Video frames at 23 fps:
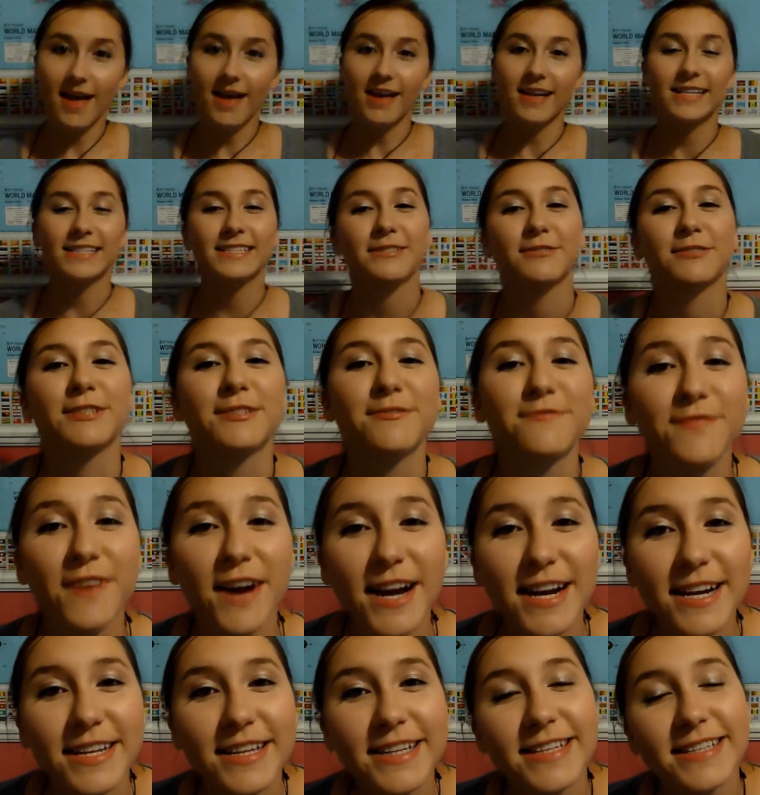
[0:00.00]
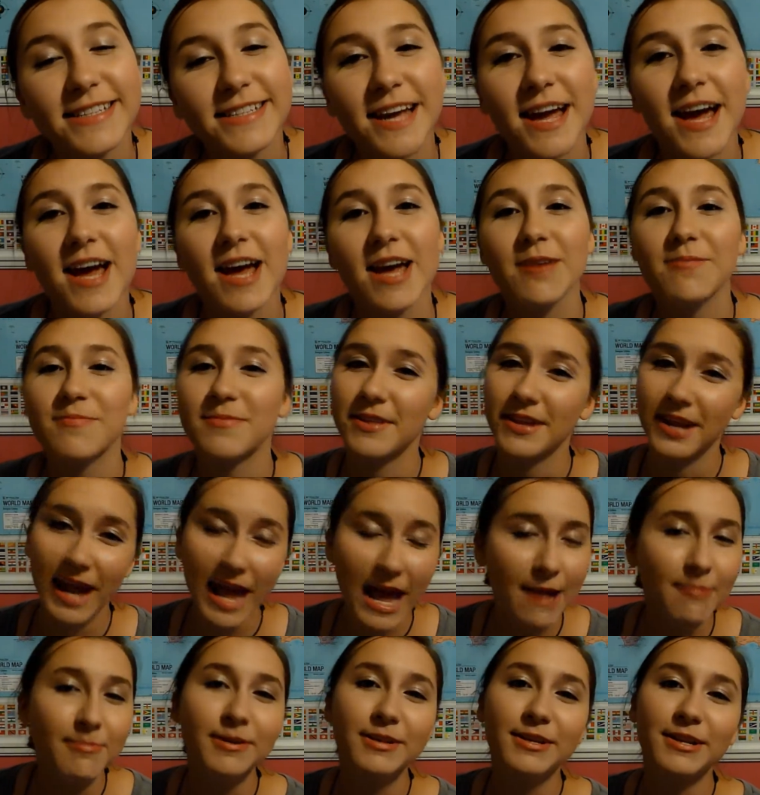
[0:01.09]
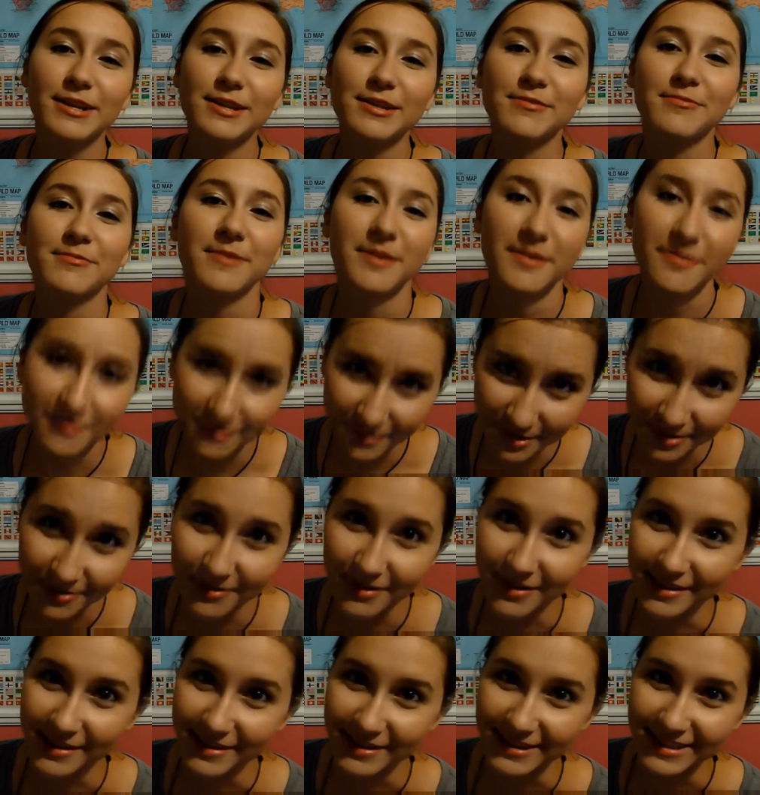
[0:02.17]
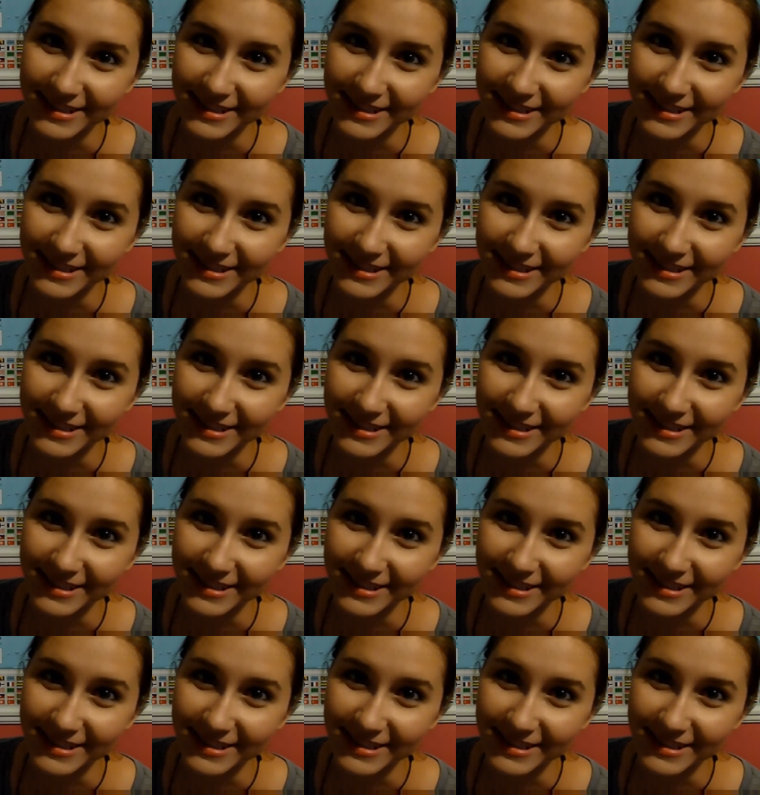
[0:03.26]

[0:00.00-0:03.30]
So it's finally time that Abby does a review on this